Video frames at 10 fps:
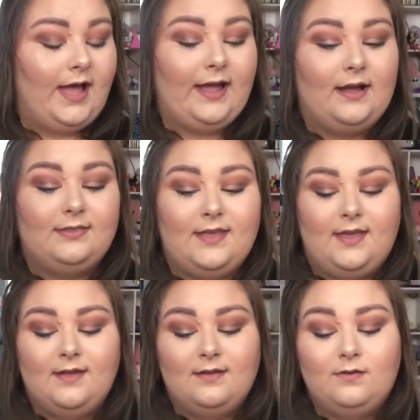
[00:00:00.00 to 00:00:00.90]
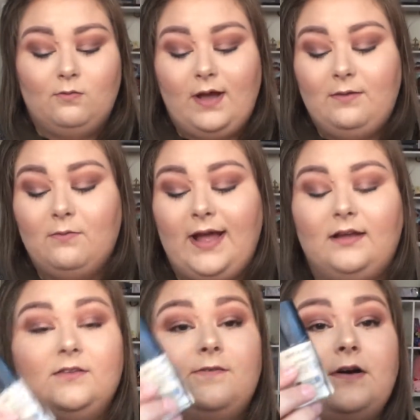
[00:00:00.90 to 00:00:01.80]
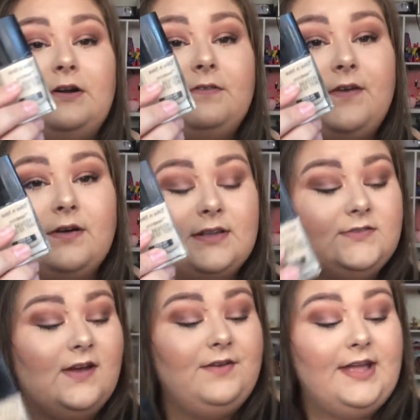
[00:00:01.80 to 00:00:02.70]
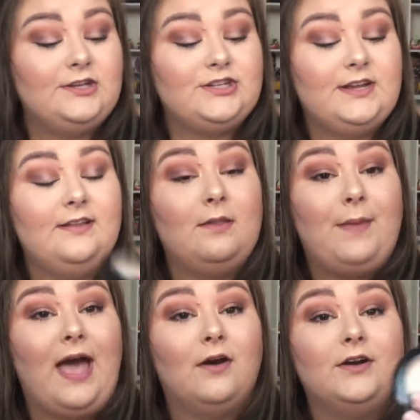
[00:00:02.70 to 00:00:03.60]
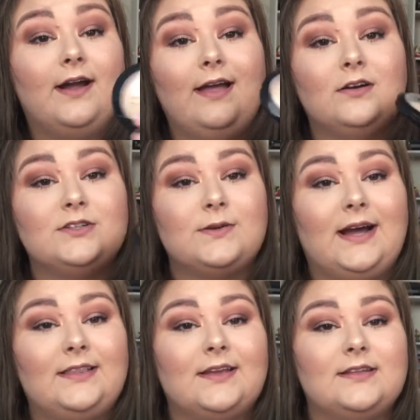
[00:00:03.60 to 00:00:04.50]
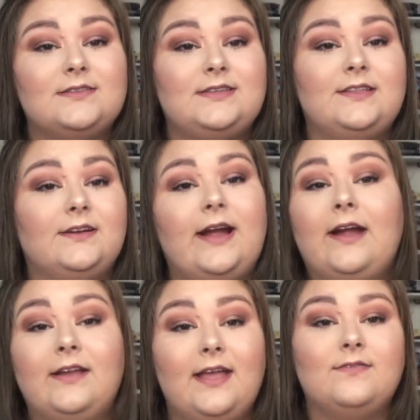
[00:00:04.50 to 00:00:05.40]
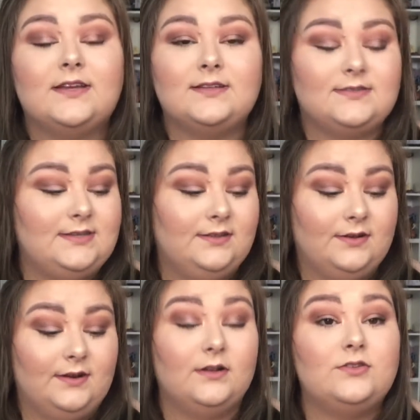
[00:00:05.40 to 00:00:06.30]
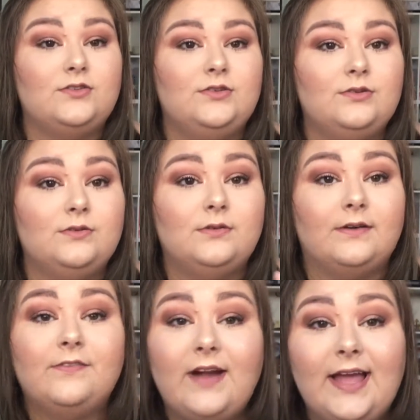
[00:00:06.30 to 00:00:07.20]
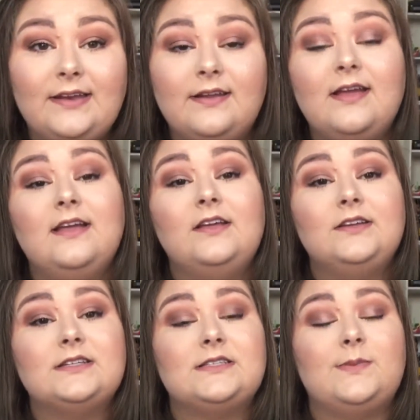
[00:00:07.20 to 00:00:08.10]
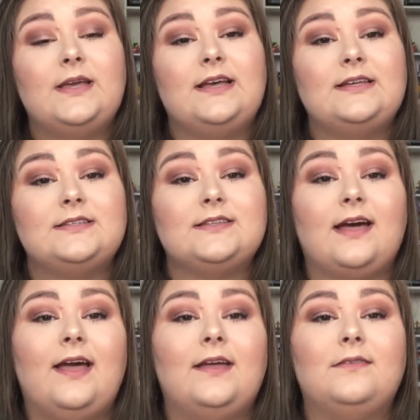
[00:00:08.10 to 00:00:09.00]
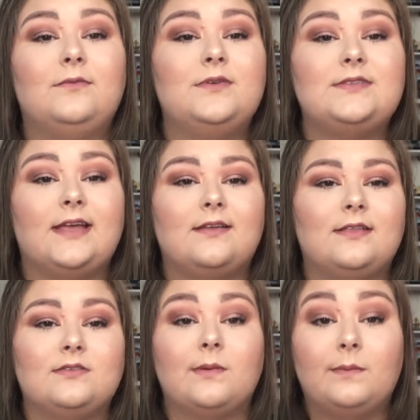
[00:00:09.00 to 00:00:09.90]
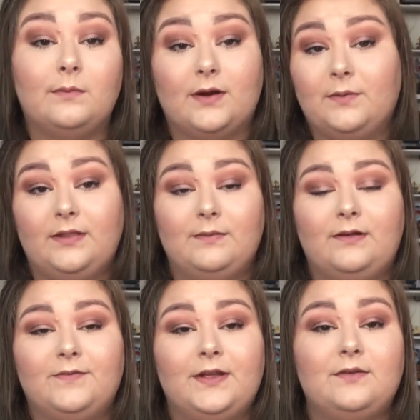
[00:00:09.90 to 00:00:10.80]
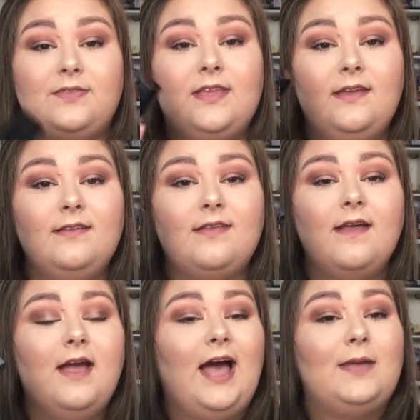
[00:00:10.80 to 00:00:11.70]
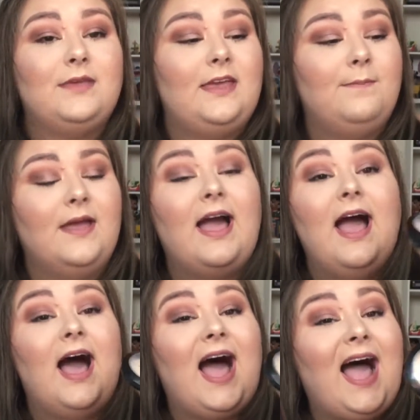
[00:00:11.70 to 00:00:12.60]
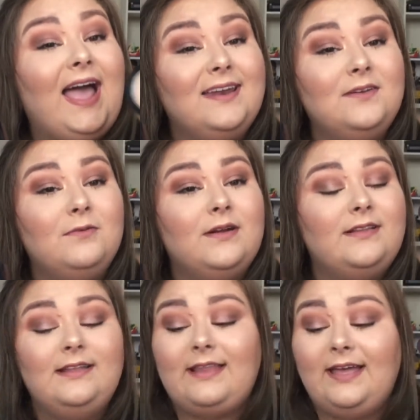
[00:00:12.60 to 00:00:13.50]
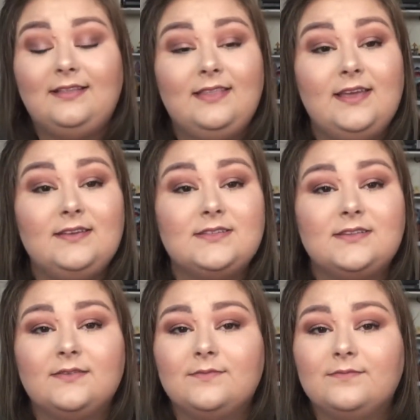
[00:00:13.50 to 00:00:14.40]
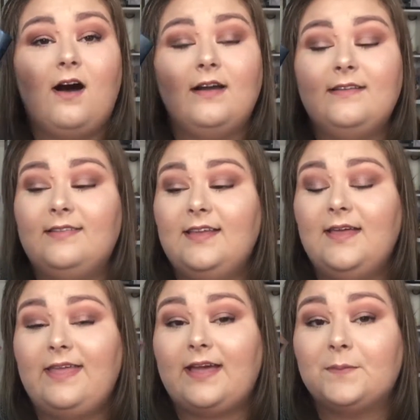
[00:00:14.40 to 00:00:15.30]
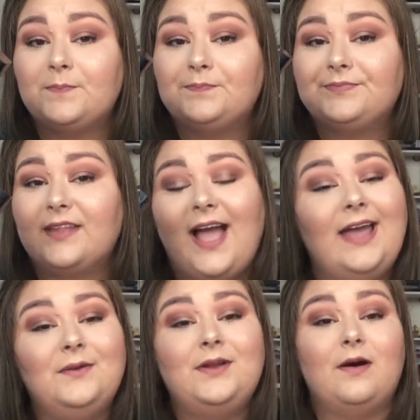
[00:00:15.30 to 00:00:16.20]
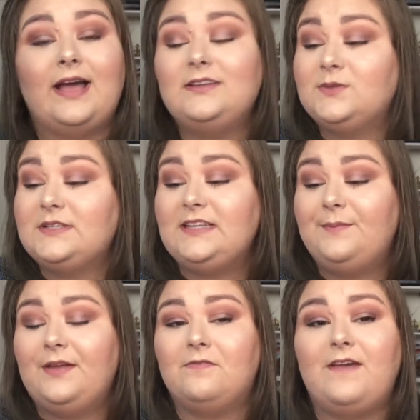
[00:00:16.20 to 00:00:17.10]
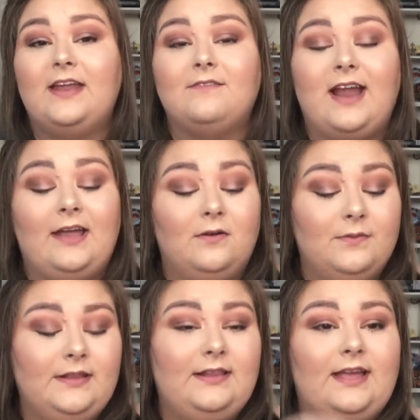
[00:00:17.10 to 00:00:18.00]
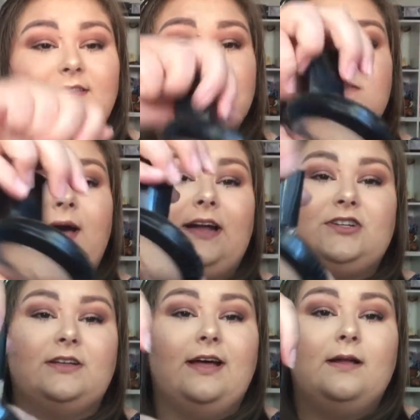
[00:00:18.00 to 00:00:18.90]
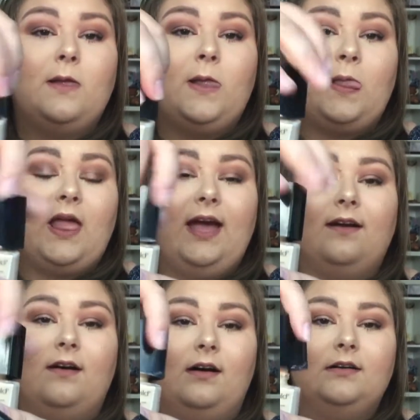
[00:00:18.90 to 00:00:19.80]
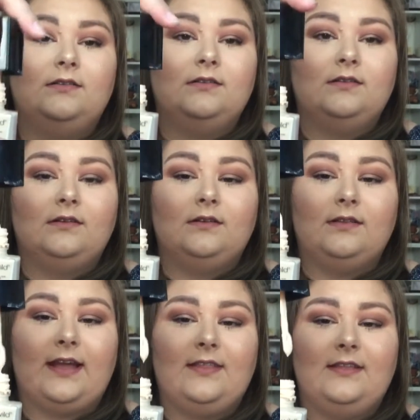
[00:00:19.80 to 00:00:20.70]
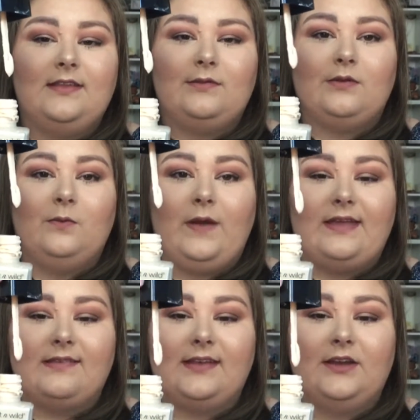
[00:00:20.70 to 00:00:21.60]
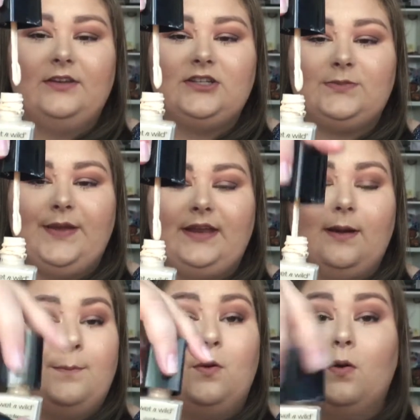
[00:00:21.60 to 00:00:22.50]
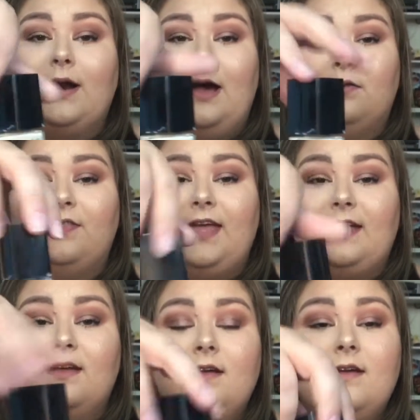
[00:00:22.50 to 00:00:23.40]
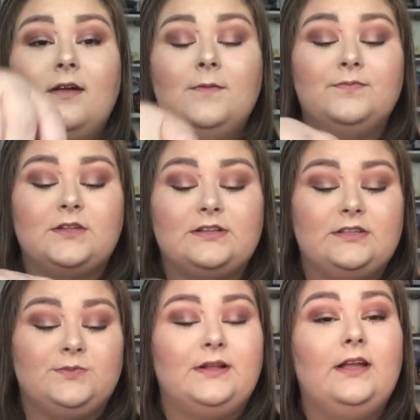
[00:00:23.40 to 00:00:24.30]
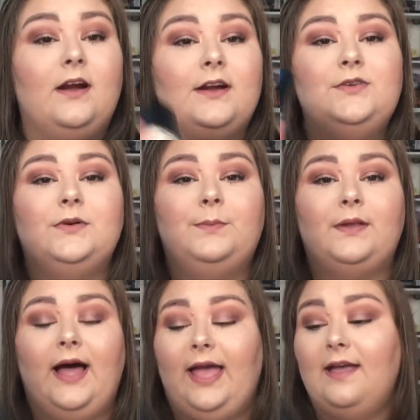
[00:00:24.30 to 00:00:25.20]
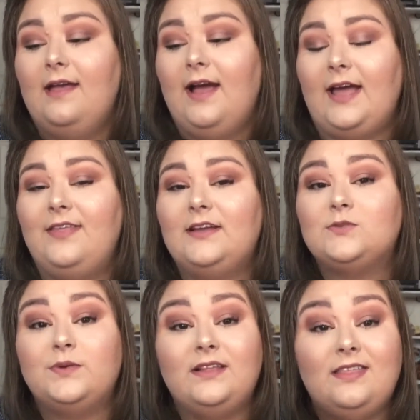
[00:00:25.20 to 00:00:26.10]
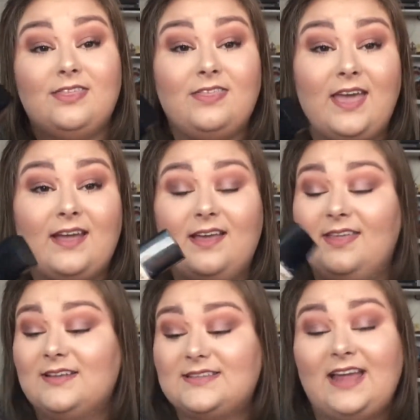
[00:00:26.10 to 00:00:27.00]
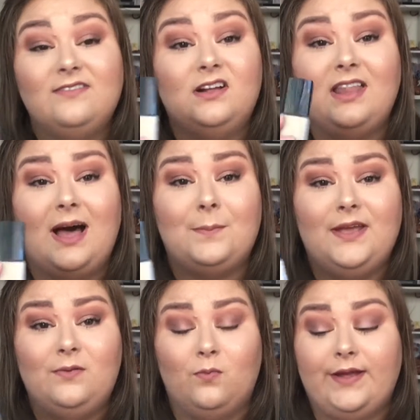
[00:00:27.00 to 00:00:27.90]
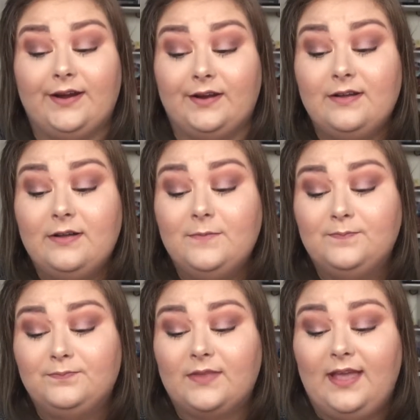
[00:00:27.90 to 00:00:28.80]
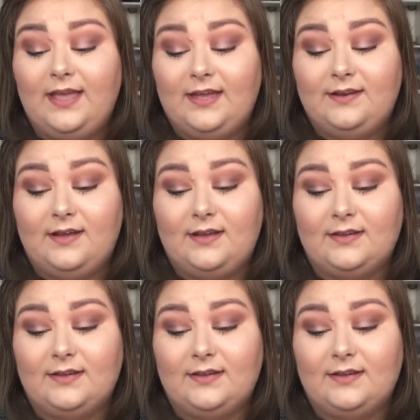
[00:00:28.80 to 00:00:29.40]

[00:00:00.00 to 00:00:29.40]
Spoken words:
I got the Wet n Wild Photo Focus Foundation, the powder. I also got the concealer. I already gave the concealer to a friend just because I was like, this will probably work really well for you. These I'm keeping. I didn't really like these, honestly. Like, I don't know, I just wasn't a big fan of it. I don't really like this spatula at all. Like, I think this was a waste. It could have just been a pour out thing because it's really hard to apply. I think it's really thick. I think it's kind of gloppy and weird, and